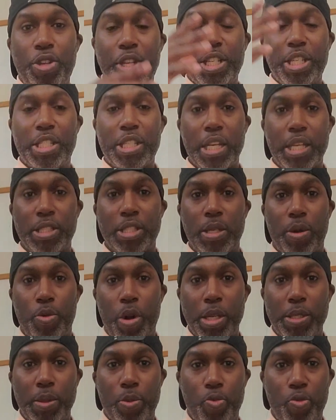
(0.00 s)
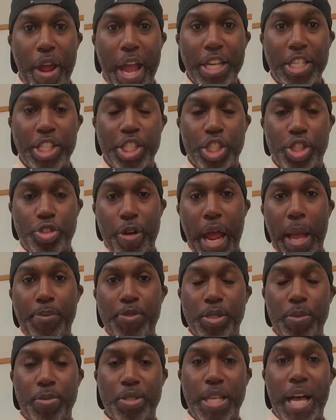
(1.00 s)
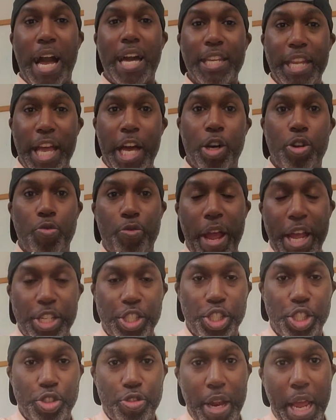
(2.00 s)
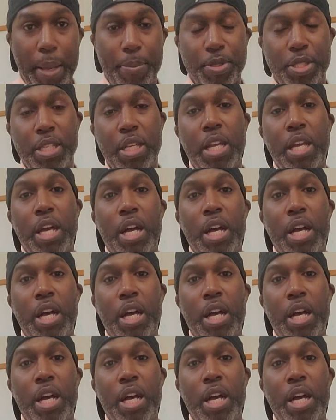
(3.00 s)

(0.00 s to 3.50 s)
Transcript: to need some ratchet straps, some tie-down ratchet straps.